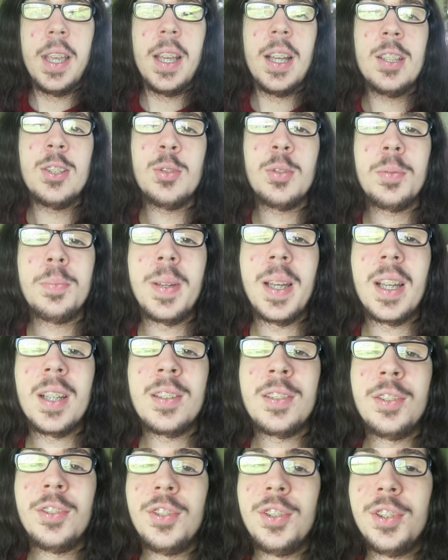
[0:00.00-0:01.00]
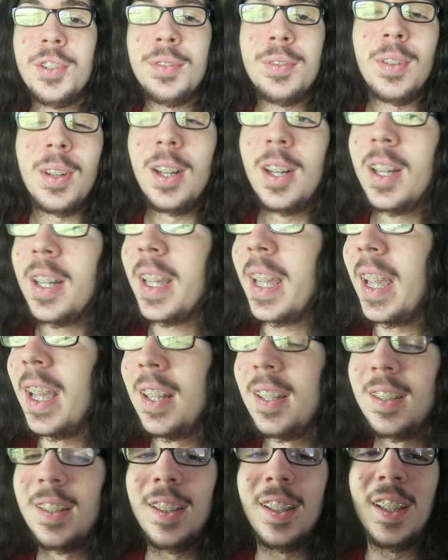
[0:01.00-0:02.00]
Hey guys, welcome back to a new vlog,
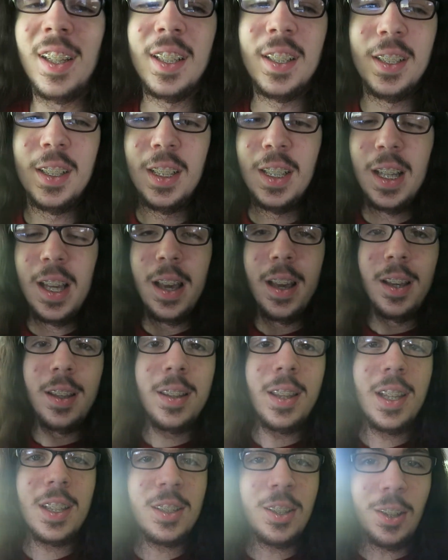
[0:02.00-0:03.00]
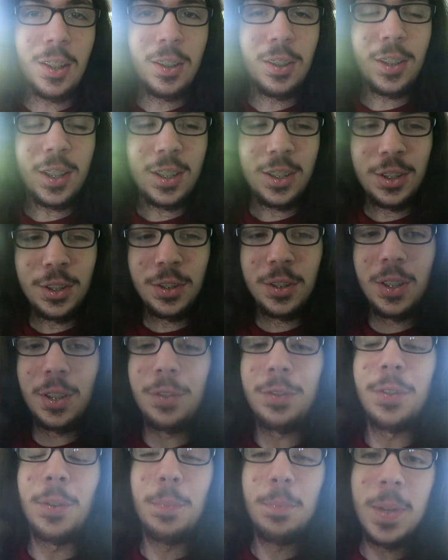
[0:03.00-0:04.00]
and things aren't looking too
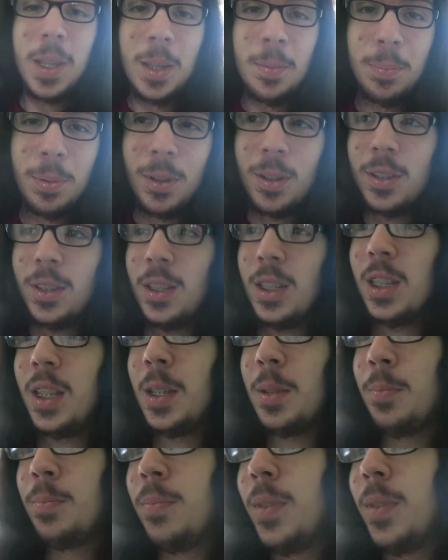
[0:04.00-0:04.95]
good for me personally,